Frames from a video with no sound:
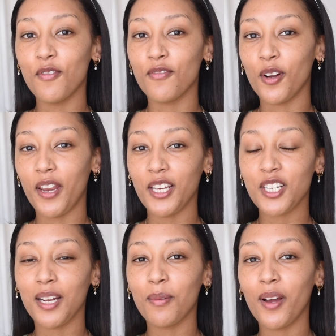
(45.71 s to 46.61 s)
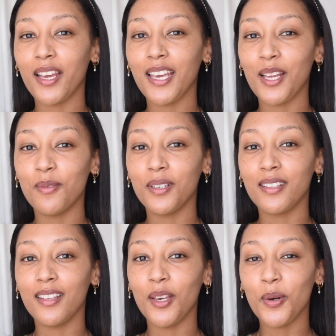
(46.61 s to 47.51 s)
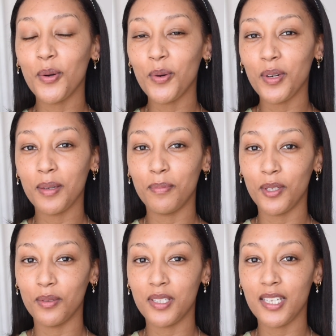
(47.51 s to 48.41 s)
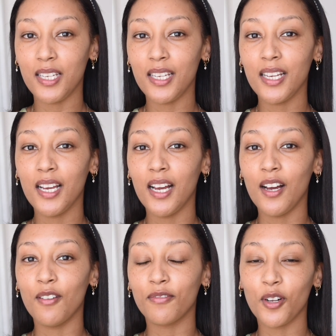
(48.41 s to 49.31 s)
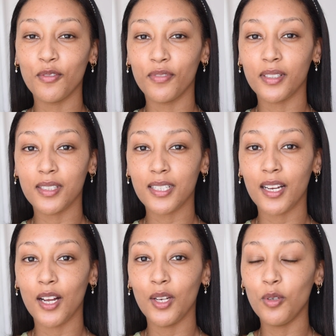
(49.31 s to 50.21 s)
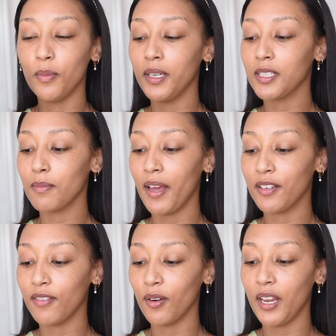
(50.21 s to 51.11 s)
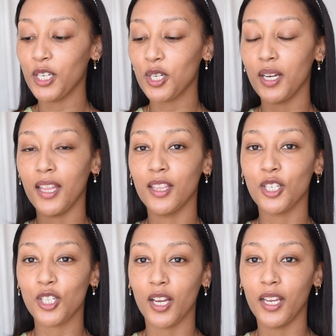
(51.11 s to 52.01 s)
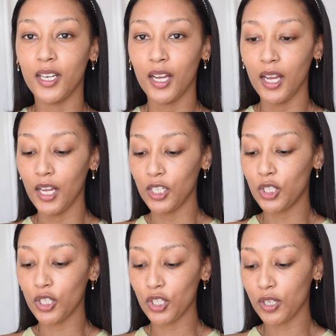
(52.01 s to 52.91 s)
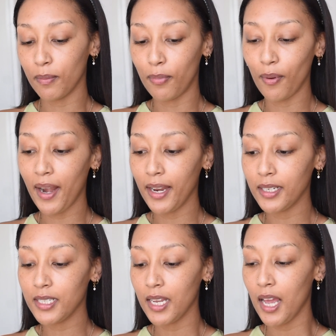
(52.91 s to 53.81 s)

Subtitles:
for foundation, I'm going in with the Huda Beauty Full Filter Luminous Matte Foundation in the shade Gingerbread.